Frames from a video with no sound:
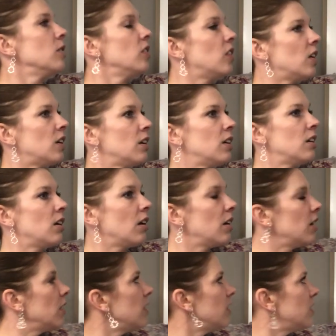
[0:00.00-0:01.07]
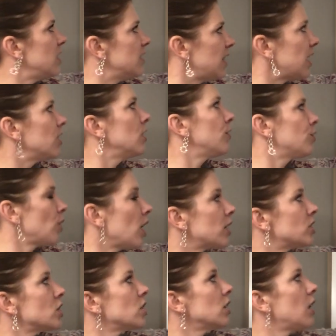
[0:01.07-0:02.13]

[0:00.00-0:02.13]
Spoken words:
the executive director,